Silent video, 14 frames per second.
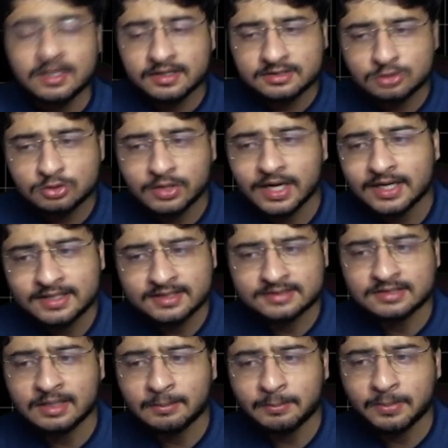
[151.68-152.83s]
Let us look at an
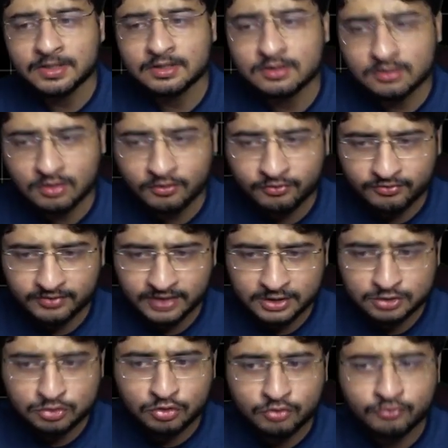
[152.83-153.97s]
example of n
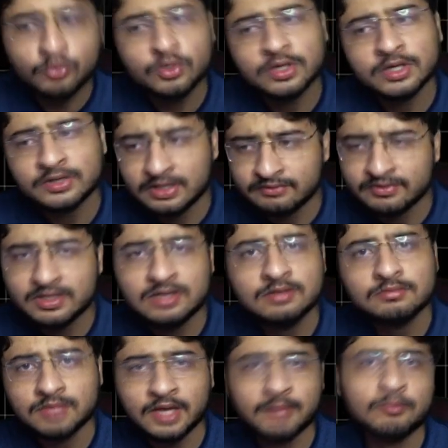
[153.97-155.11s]
is equal to 4 and then we'll
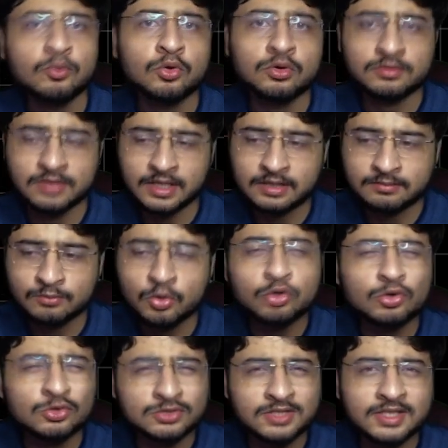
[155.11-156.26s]
more
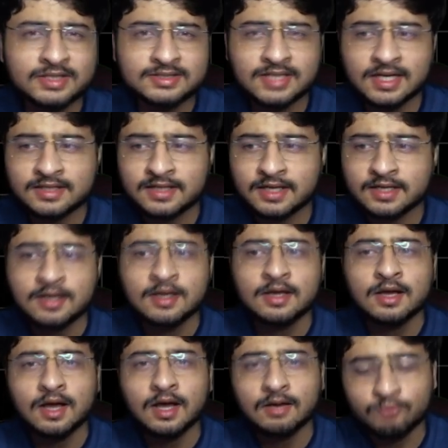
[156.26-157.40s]
closely understand that
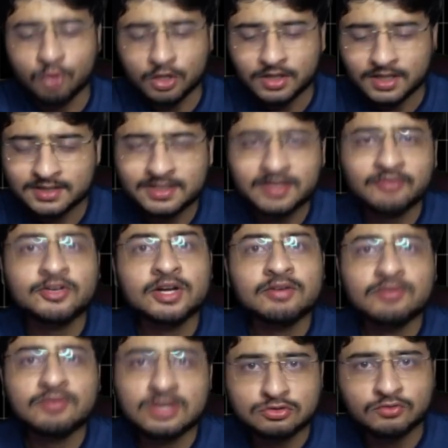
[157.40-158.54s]
what are the
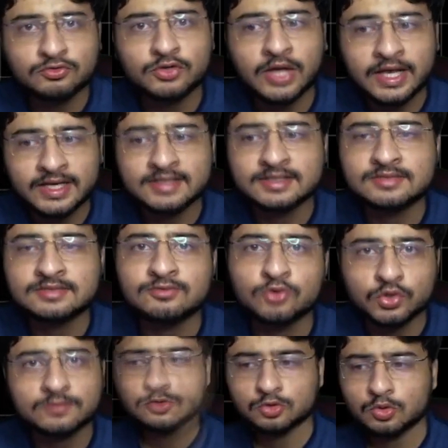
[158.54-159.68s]
different ways of tiling this floor.